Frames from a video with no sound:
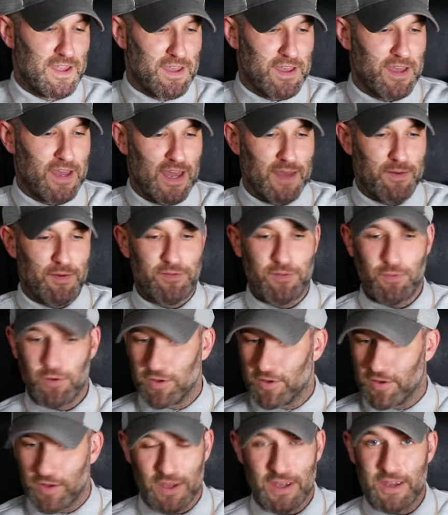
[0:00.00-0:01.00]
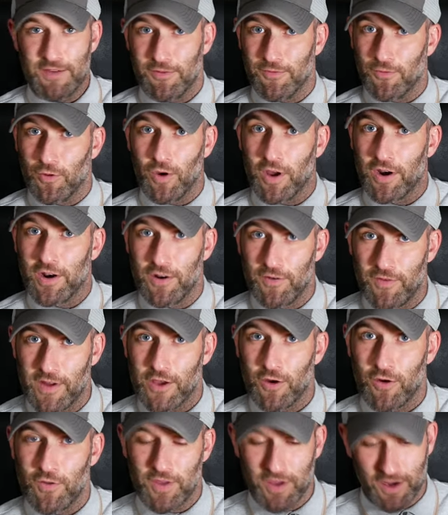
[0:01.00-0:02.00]
If you wanted to get even more
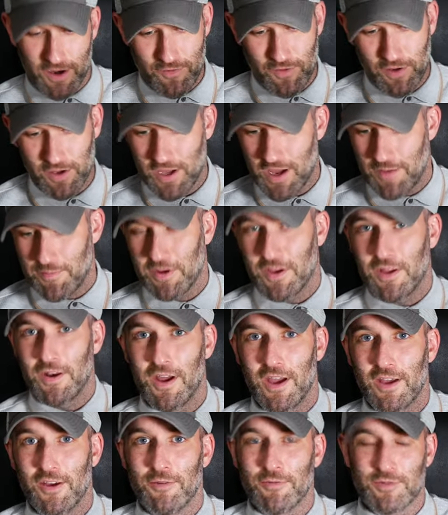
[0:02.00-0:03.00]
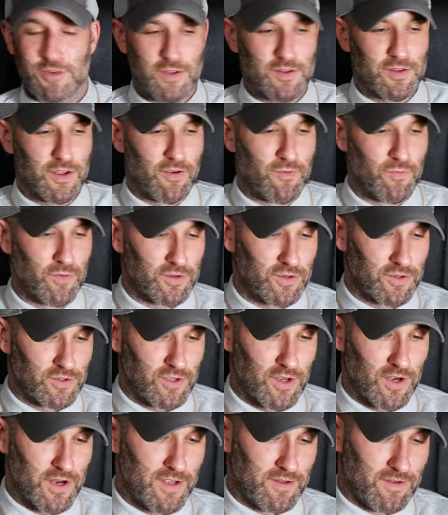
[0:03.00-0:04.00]
right on the ground, the camera can hang upside down, which is
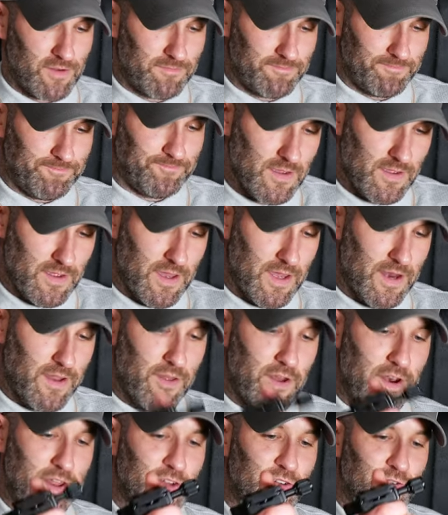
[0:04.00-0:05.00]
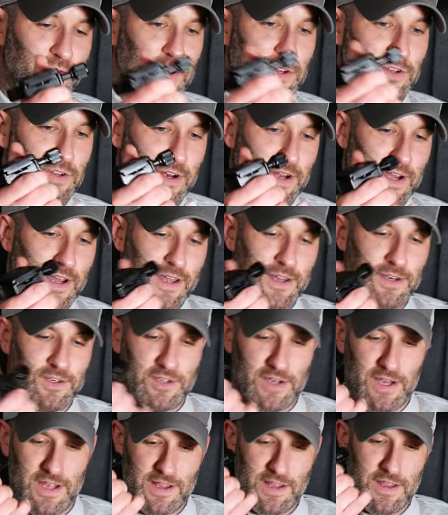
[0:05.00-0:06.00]
great. Another nice feature it
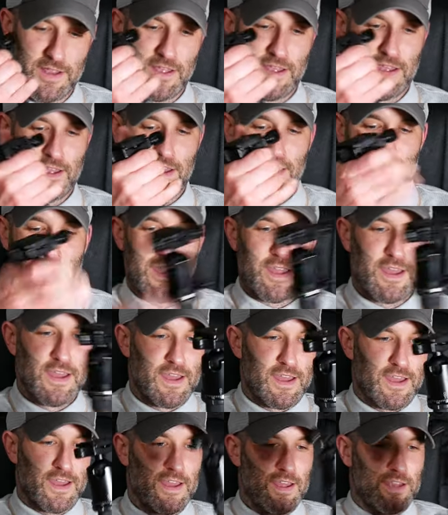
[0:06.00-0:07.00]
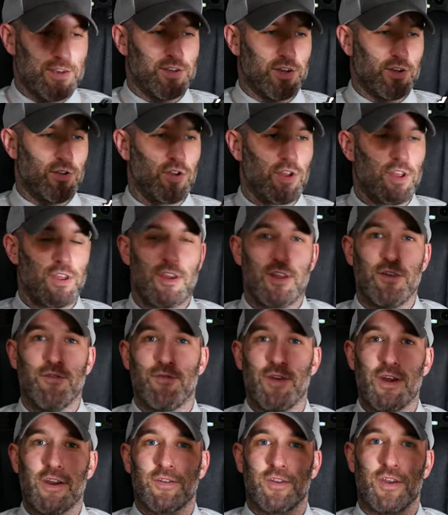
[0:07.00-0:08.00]
has is you can
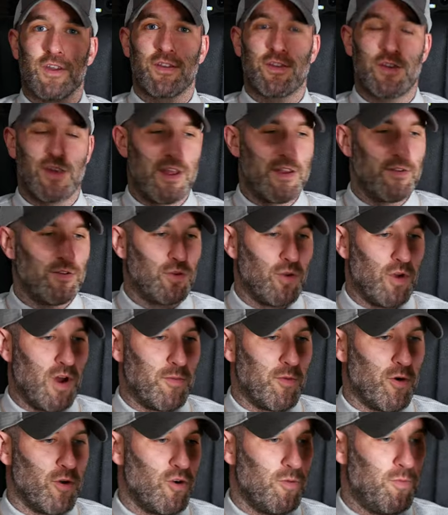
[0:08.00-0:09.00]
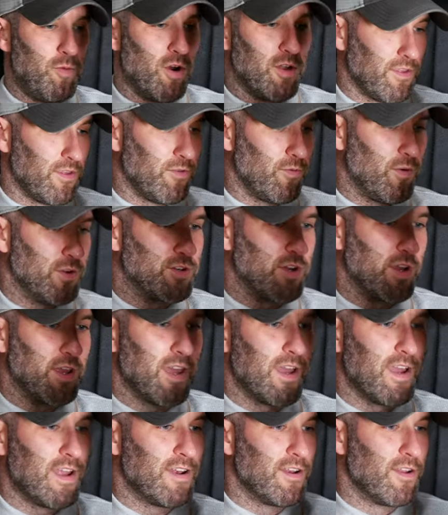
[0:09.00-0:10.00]
convert it into a monopod, which
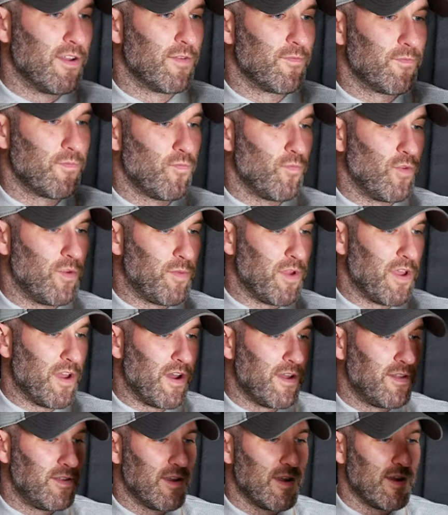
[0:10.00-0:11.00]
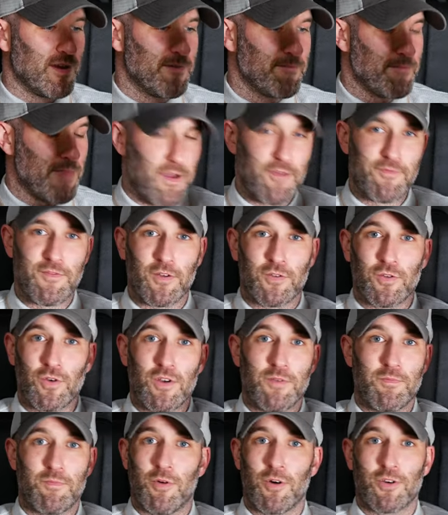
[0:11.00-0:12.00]
again would be handy if you're
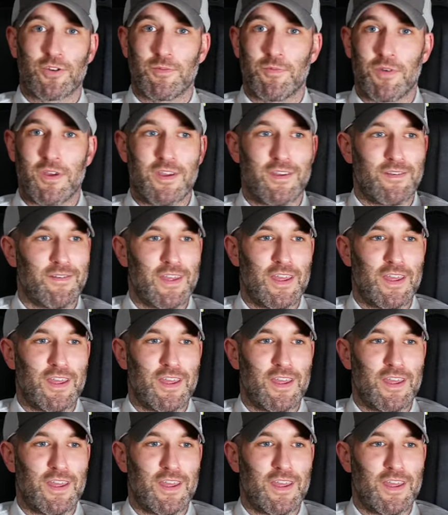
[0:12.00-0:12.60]
doing possibly